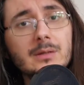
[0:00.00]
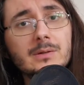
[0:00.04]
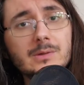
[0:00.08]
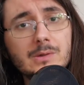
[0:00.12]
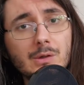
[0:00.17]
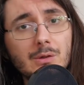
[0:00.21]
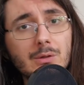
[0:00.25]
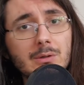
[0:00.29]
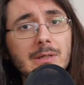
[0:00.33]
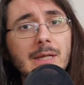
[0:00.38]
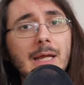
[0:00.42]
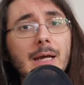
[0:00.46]

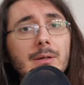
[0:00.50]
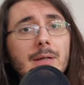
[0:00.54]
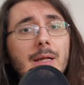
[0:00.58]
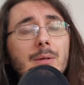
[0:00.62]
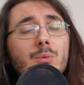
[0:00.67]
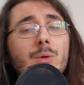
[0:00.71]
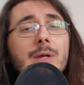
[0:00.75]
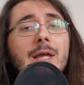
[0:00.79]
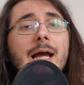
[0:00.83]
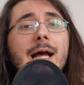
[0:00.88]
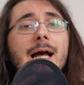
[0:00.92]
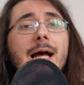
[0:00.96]
so now
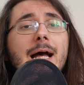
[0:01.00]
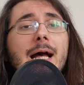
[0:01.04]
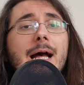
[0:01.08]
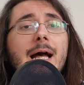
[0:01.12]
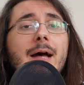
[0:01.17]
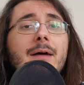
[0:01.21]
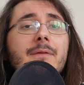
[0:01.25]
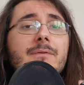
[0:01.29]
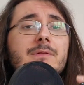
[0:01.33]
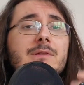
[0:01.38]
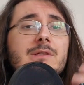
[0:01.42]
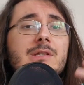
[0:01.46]
that we
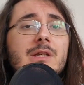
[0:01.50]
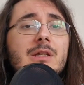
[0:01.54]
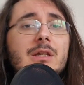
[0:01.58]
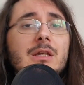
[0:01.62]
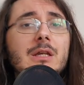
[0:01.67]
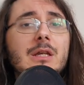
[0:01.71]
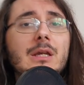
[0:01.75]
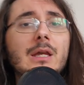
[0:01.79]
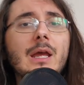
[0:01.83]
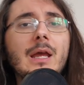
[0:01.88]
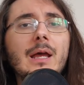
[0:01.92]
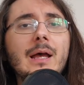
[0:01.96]
have
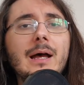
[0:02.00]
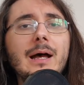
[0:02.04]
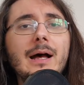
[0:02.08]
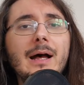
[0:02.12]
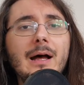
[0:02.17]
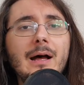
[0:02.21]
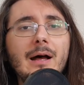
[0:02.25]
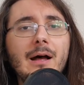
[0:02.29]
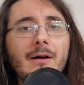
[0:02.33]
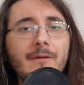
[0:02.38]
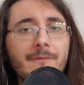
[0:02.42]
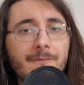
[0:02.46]
the
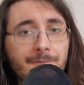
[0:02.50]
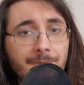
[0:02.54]
uh,